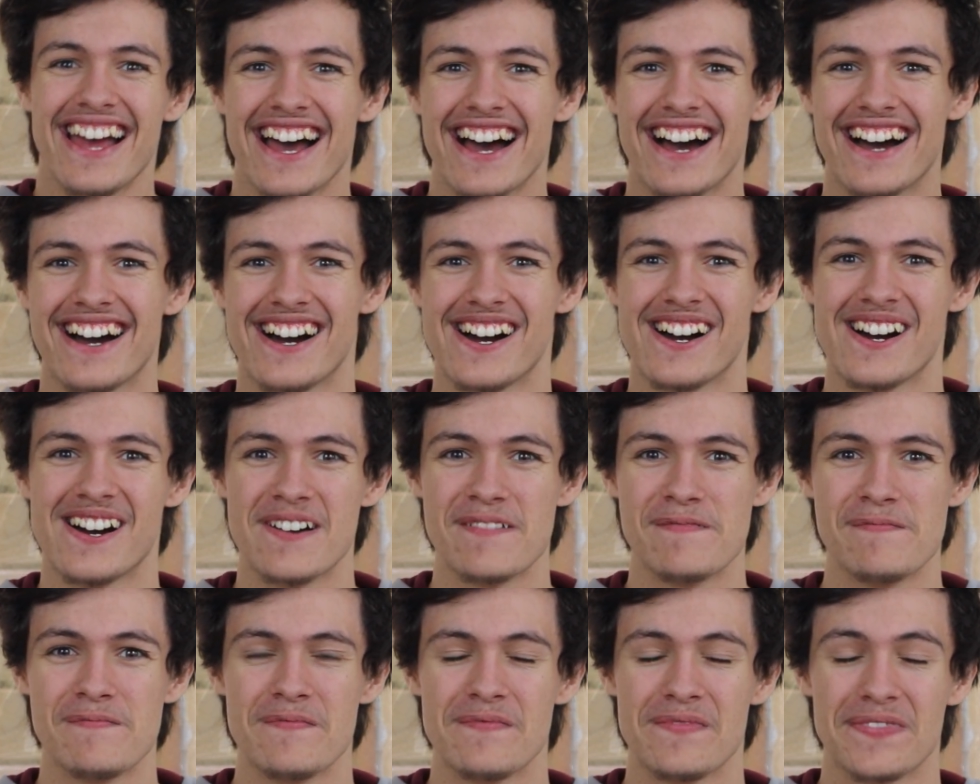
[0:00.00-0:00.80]

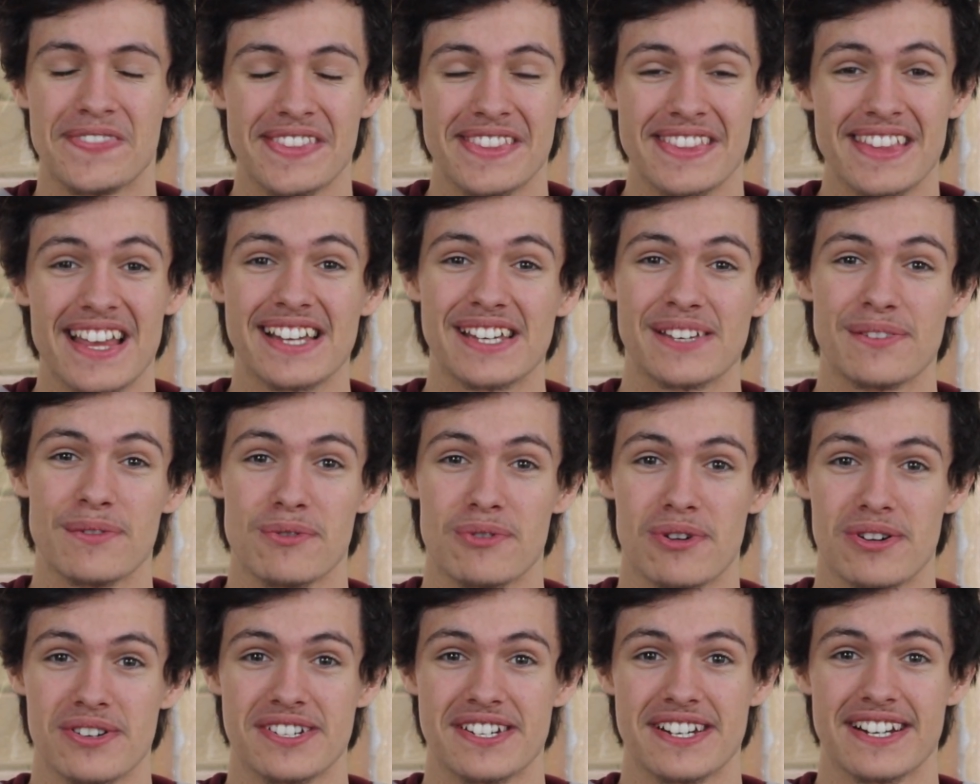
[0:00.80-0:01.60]
Thank you for
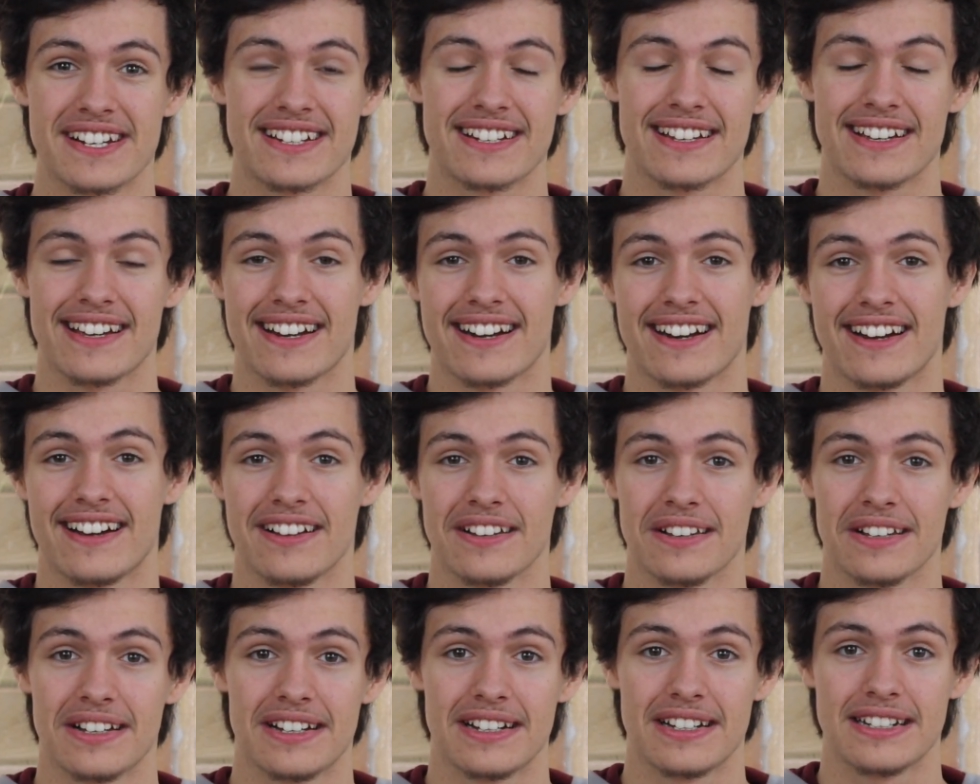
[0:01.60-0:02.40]
watching, and
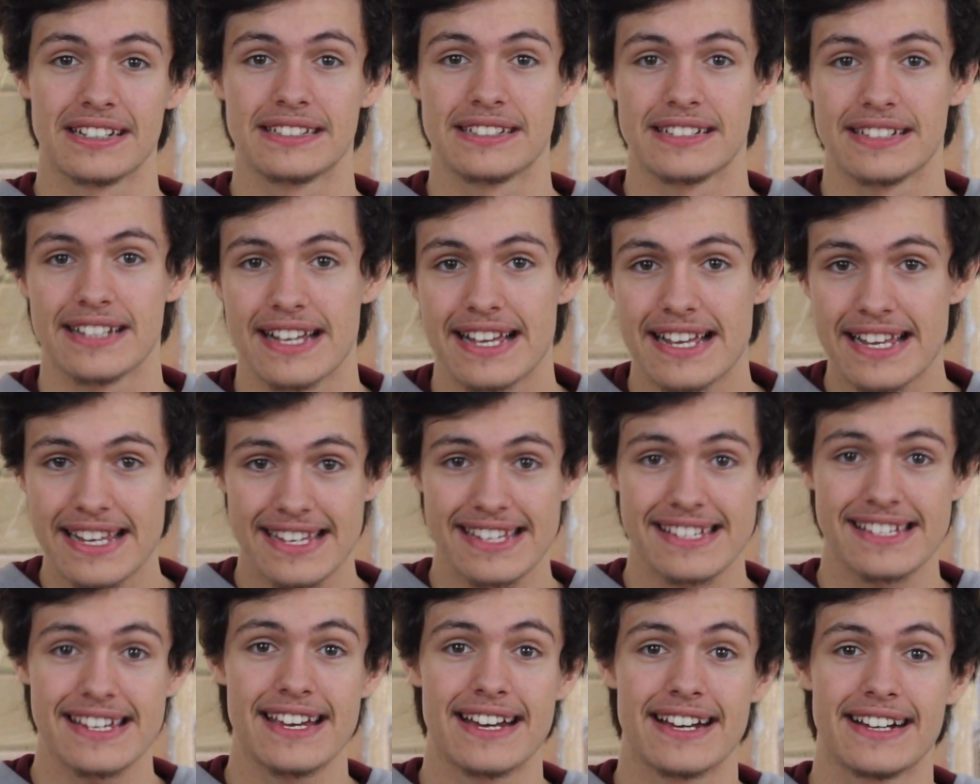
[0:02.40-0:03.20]
I'll
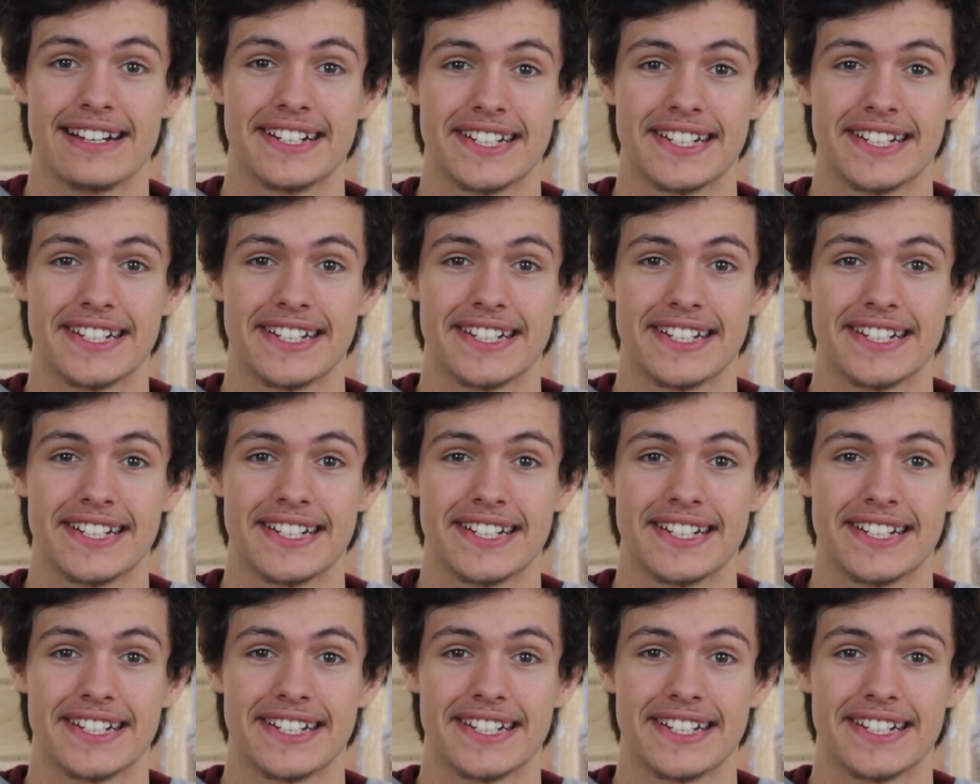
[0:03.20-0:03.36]
see ya.